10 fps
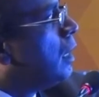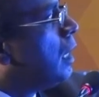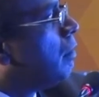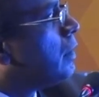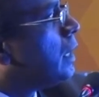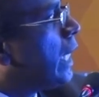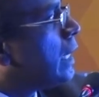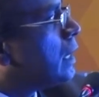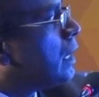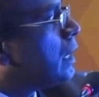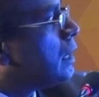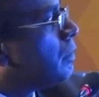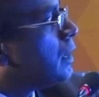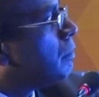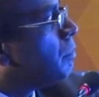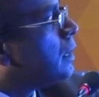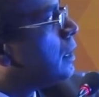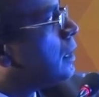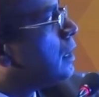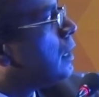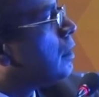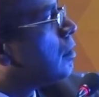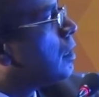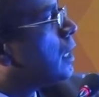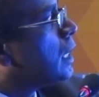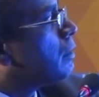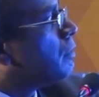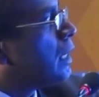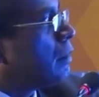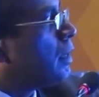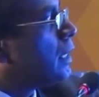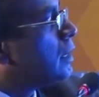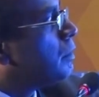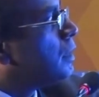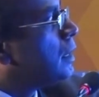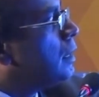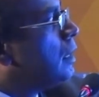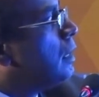When the diastolic dysfunction persists, then echocardiography and MRI steps in,